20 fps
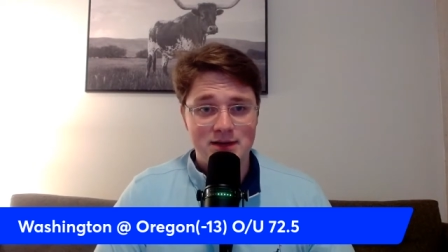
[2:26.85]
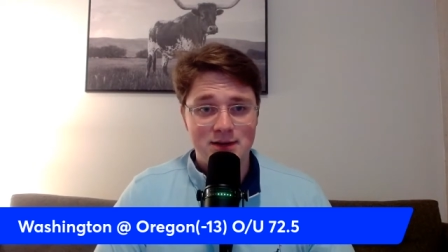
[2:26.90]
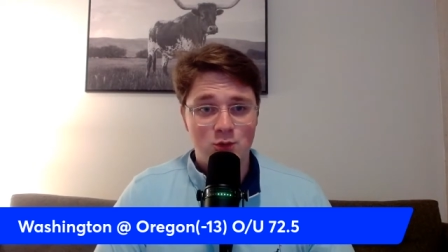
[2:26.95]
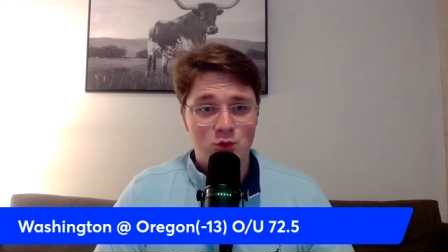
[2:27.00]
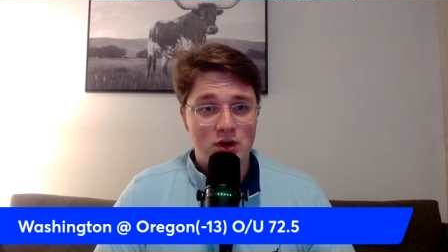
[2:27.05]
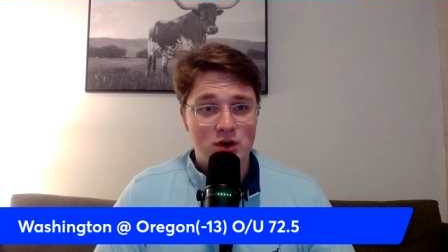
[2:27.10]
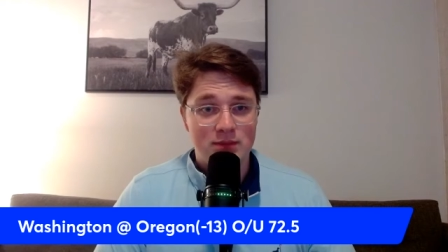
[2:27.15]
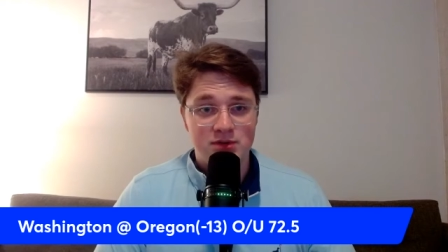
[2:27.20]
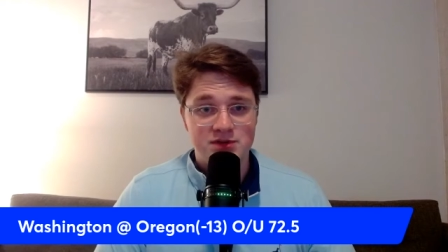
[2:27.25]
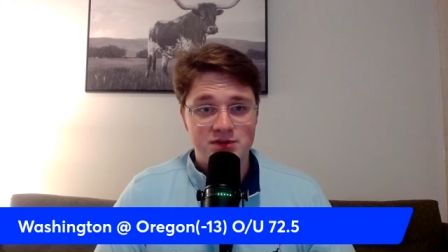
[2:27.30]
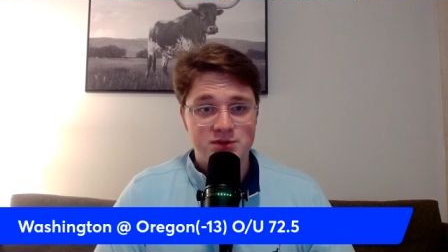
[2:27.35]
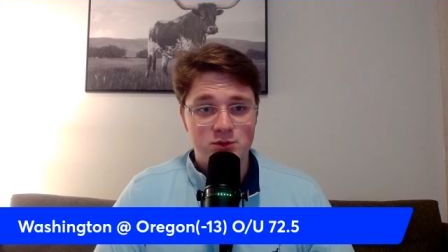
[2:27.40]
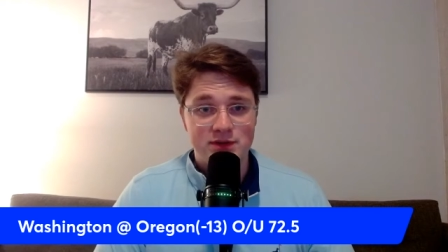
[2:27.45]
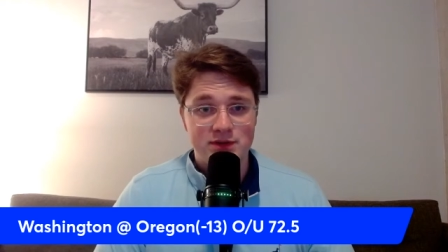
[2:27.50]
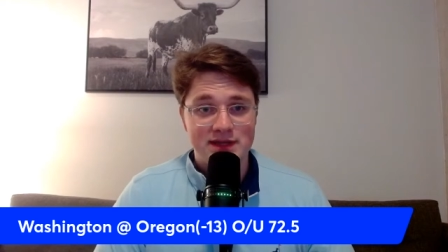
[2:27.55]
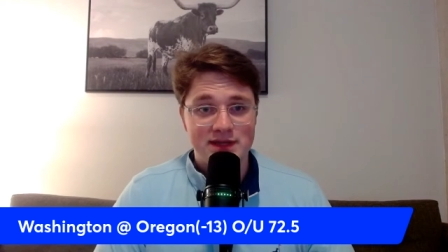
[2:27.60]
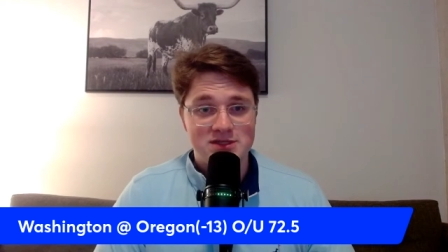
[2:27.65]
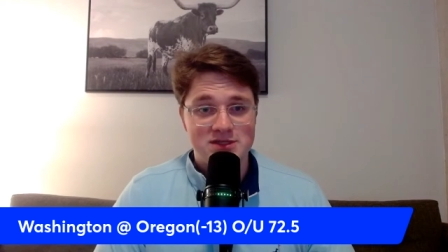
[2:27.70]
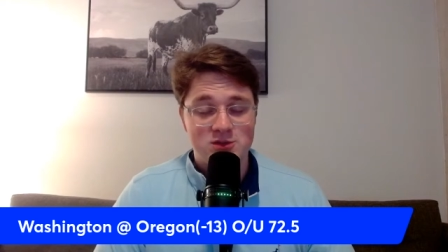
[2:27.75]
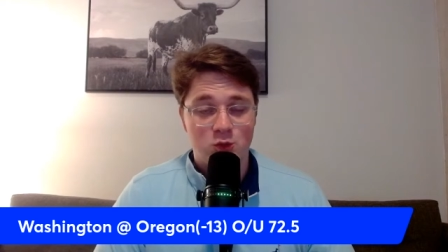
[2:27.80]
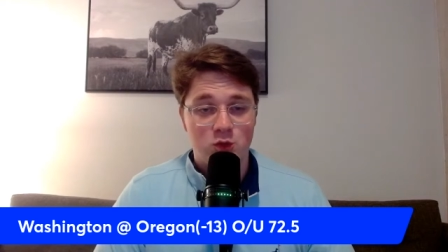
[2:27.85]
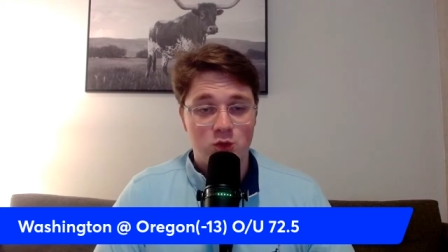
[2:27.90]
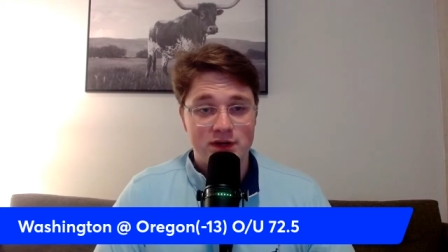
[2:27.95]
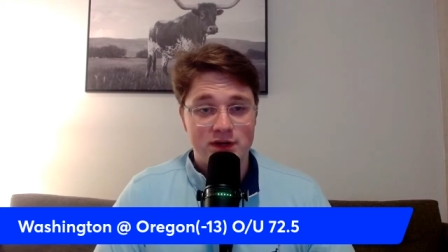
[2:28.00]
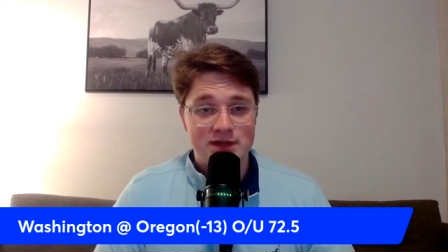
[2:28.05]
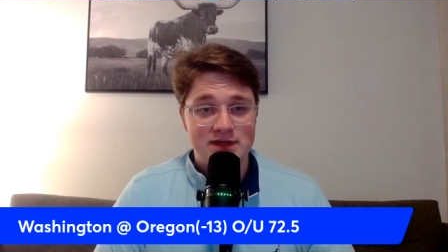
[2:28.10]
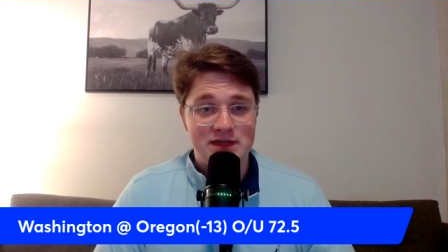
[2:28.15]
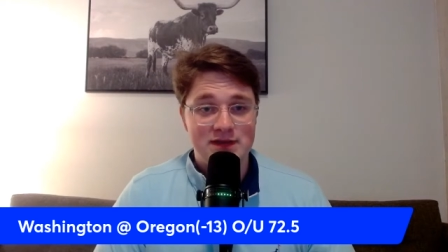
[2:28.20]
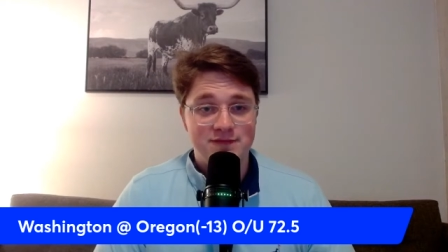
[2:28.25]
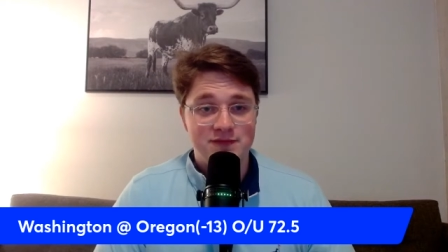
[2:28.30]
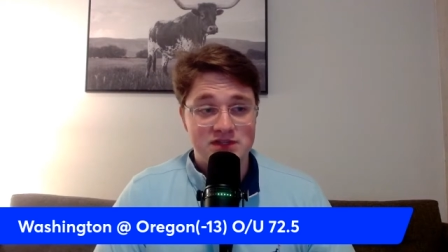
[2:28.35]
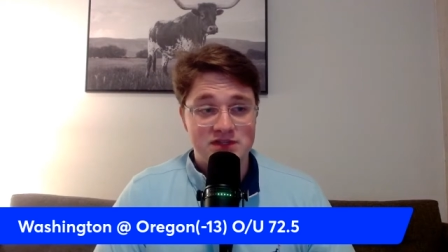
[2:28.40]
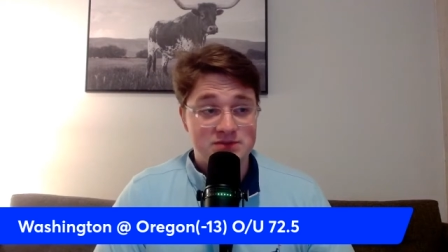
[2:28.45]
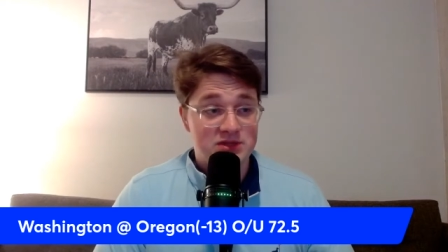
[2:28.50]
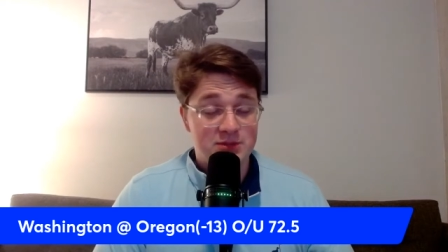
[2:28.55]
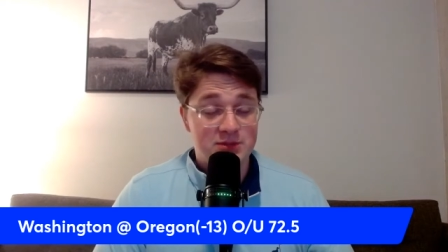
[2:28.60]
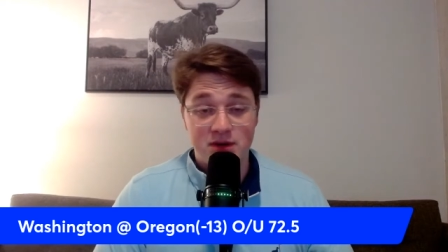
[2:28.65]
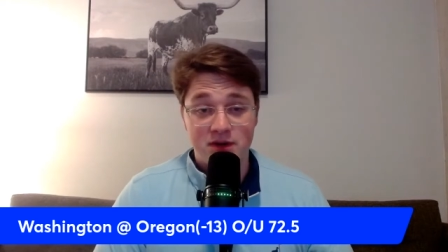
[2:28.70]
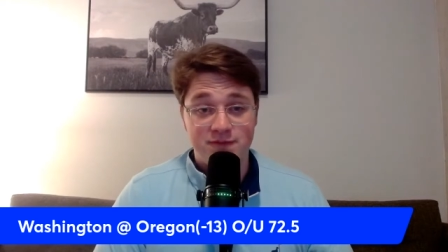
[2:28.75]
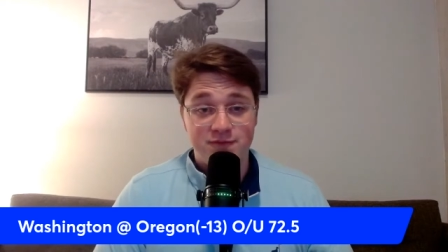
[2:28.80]
were able to do against this Oregon defense. I mean,
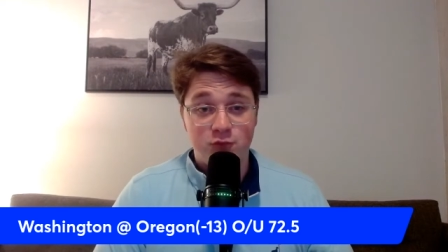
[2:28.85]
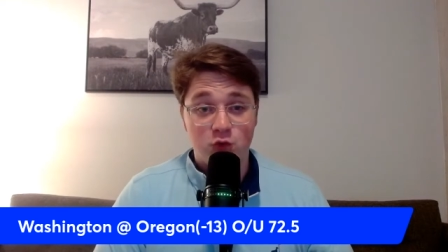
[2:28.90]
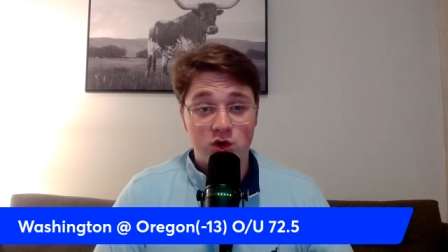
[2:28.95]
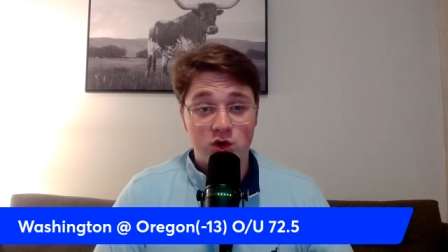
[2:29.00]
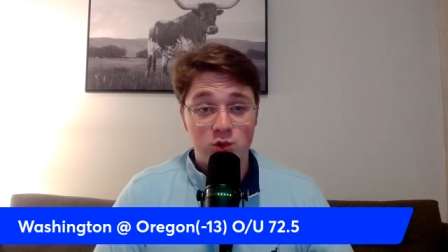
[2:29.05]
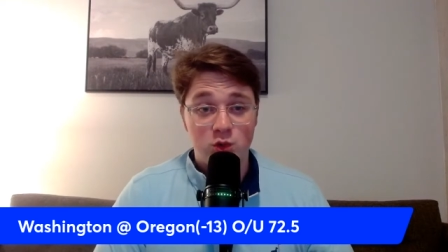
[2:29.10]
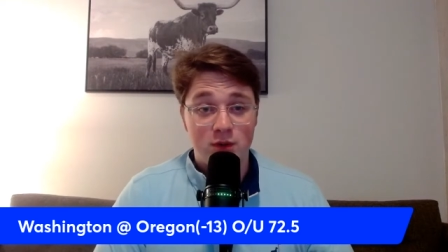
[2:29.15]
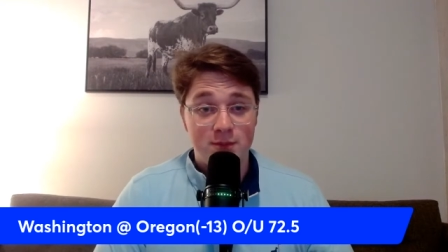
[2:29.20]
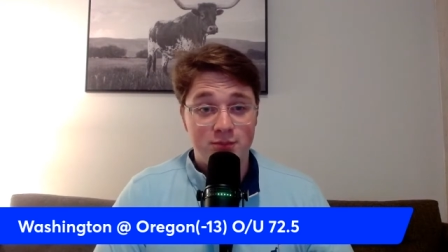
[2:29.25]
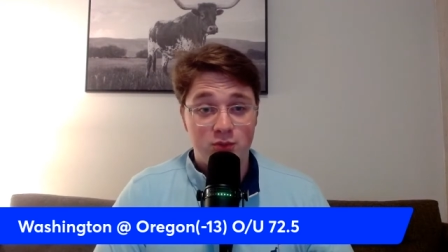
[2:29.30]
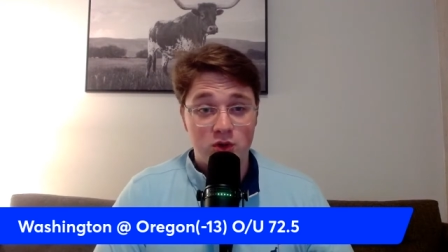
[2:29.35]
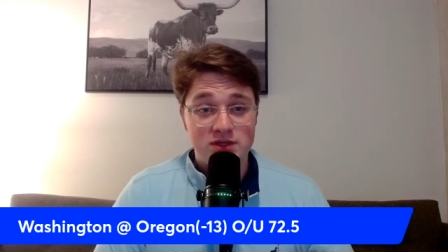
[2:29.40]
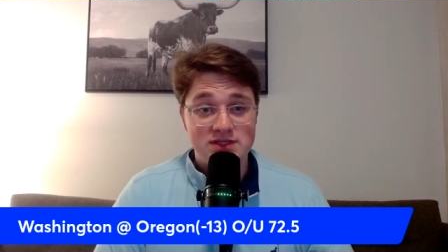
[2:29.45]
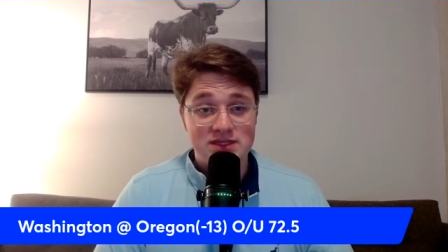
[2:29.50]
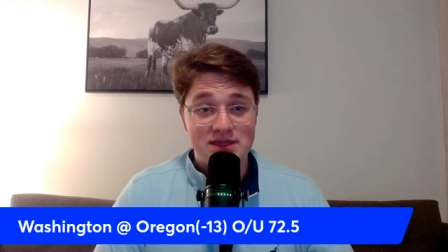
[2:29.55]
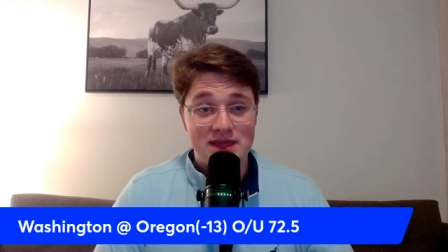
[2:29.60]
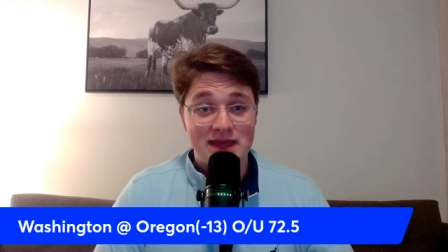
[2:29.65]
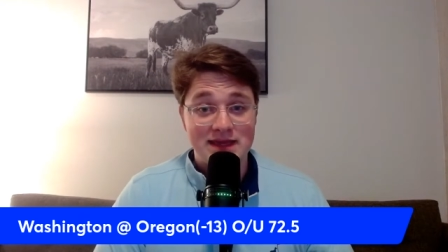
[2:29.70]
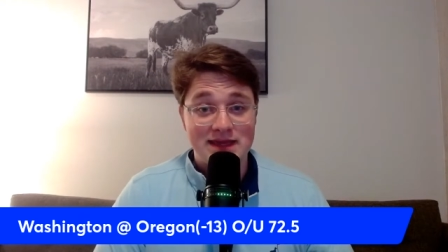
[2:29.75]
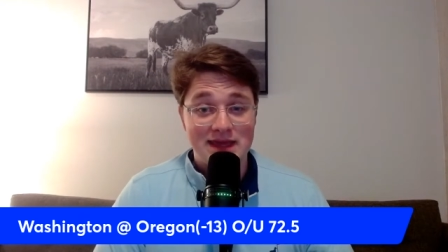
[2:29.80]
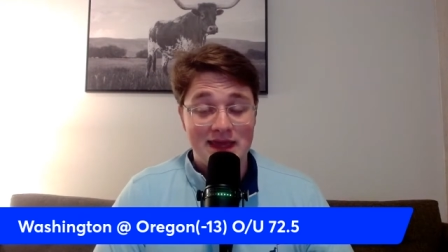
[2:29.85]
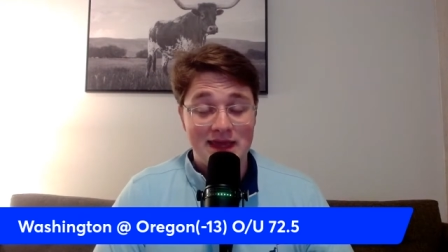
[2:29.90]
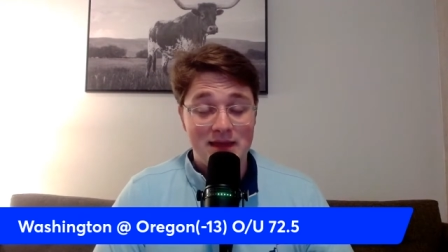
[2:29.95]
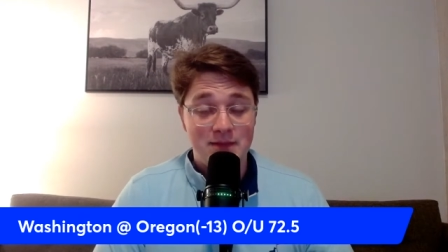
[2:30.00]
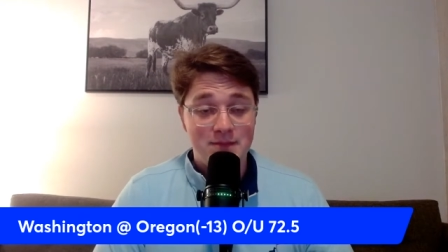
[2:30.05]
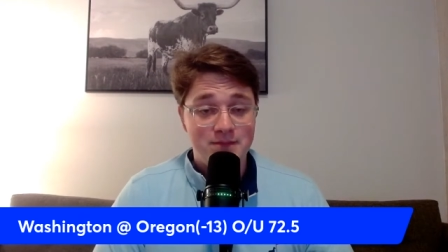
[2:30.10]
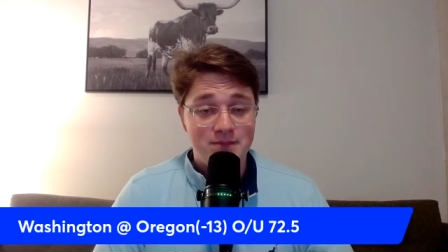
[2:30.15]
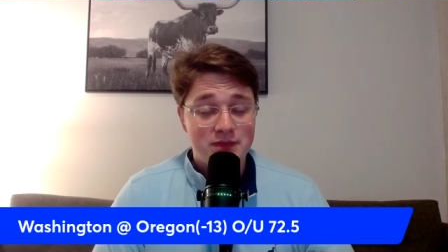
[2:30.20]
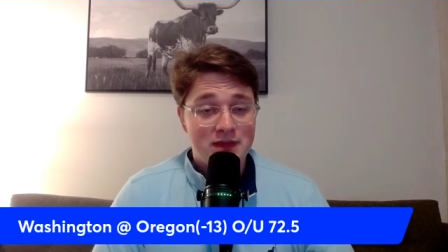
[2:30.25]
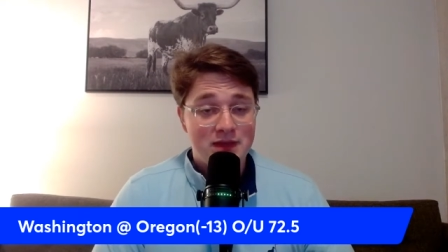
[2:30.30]
they put up 41 points in that game.